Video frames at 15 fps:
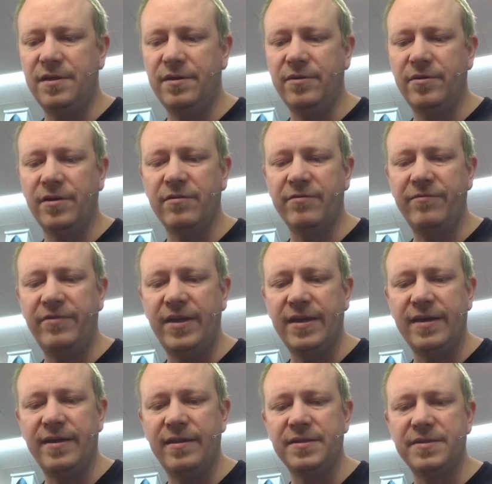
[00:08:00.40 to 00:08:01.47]
So I'll
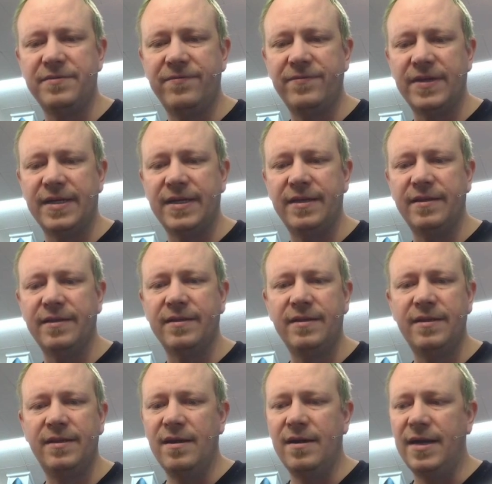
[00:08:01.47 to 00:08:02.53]
VI this
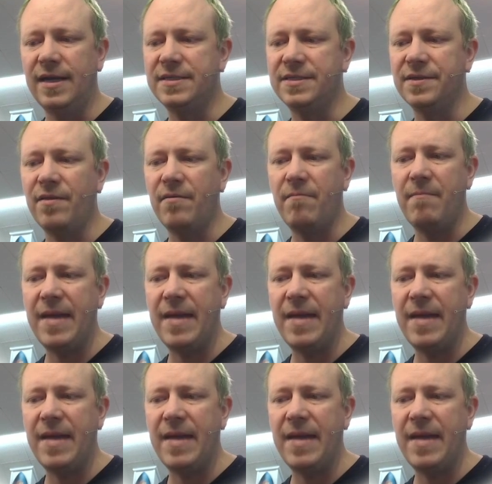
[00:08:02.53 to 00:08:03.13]
file. All right, so the